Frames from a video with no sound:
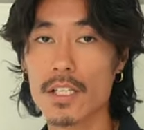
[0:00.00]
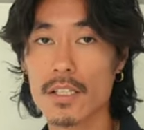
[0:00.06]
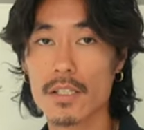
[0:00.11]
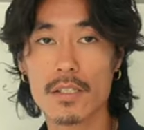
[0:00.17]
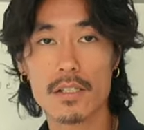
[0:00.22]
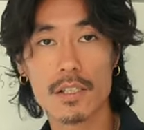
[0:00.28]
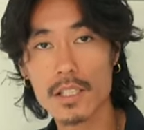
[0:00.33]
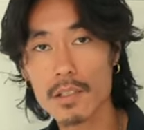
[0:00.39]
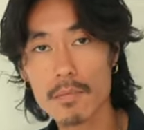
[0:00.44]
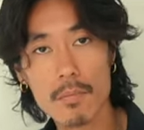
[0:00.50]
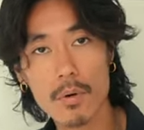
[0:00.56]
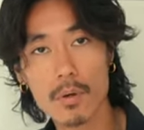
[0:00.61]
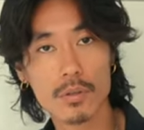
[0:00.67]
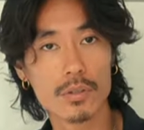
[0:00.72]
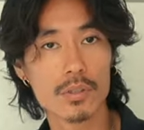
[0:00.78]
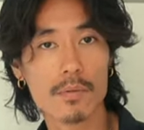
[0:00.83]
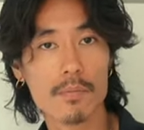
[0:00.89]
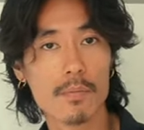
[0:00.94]
is the
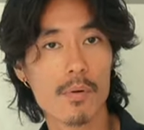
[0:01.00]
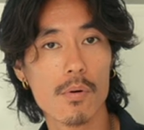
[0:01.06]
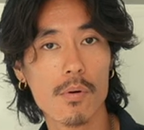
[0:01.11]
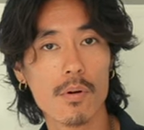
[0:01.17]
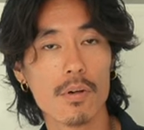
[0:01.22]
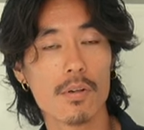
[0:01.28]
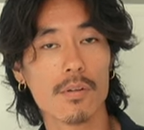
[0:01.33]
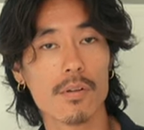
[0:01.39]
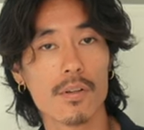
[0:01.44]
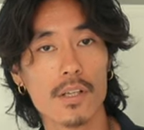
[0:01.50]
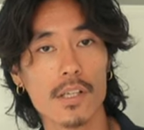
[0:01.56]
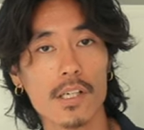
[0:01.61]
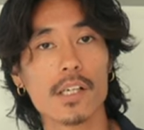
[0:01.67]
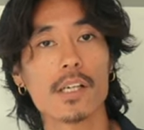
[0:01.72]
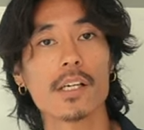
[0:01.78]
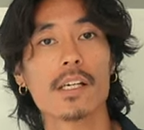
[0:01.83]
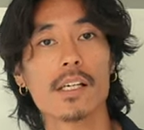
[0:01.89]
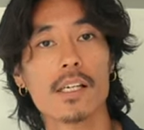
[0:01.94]
most important
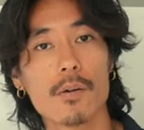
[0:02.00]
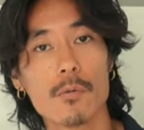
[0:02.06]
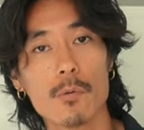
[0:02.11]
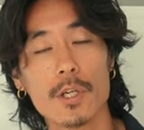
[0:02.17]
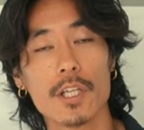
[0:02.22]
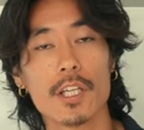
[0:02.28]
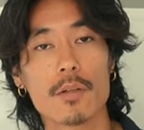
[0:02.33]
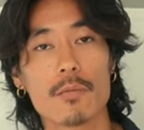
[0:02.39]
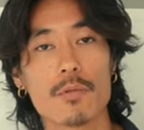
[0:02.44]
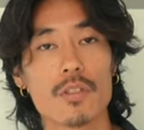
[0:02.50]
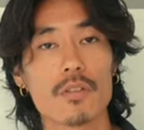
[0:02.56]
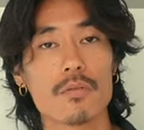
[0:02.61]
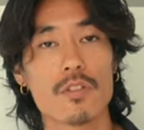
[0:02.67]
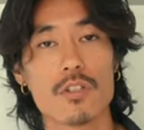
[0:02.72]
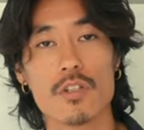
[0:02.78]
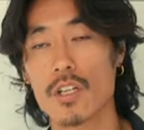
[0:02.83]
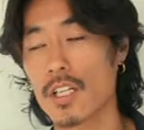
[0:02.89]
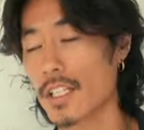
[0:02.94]
thing when it comes to the
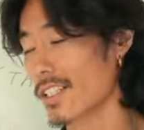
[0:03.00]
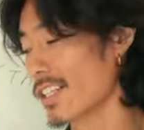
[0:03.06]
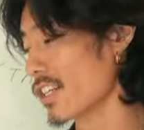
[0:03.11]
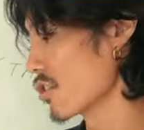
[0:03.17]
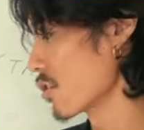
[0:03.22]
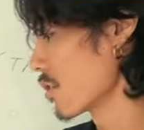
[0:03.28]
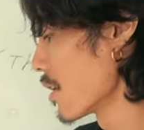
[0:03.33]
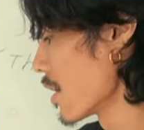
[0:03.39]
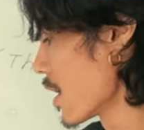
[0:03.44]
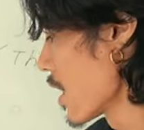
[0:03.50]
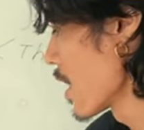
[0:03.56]
visualization.